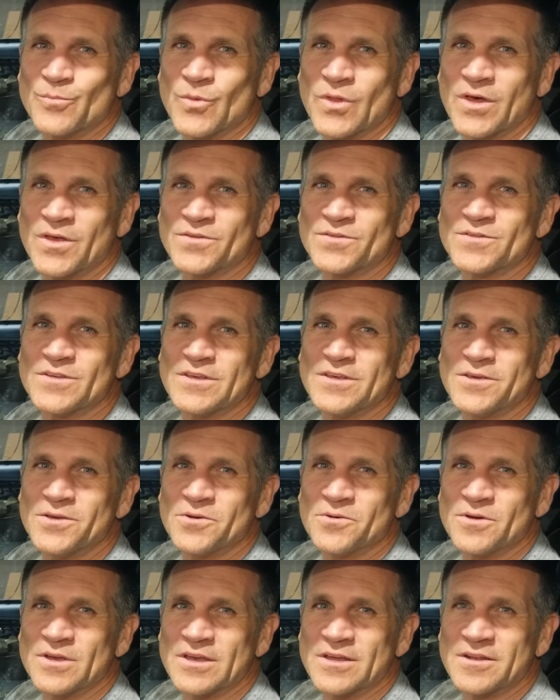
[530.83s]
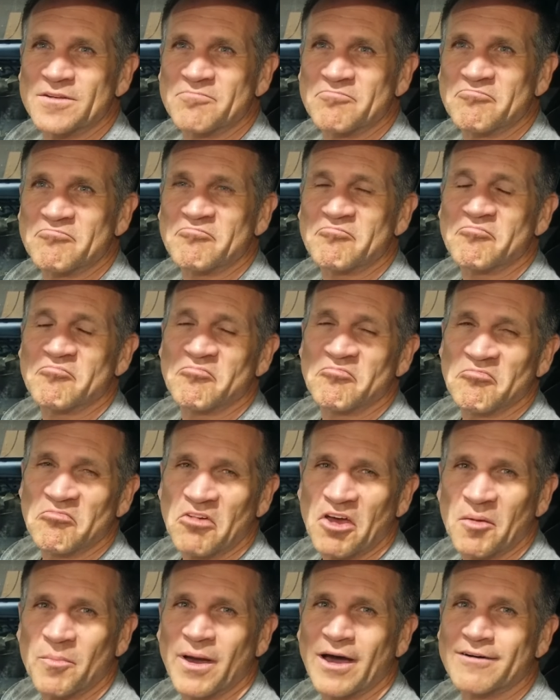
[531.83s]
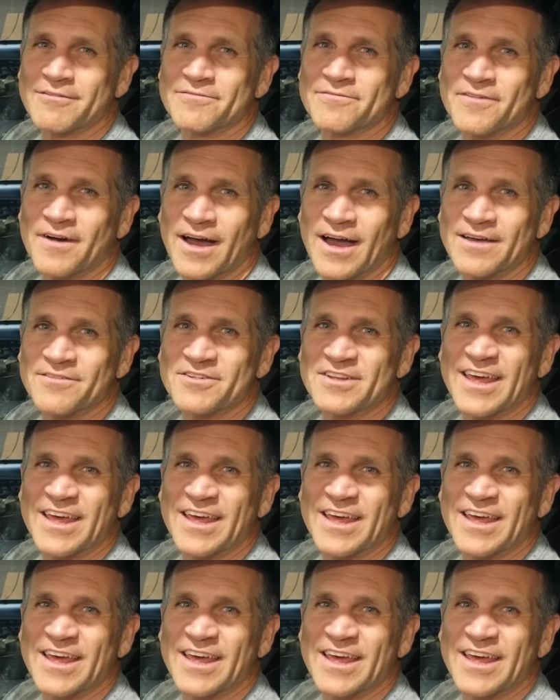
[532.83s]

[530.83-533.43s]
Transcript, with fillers: I'll see you in about five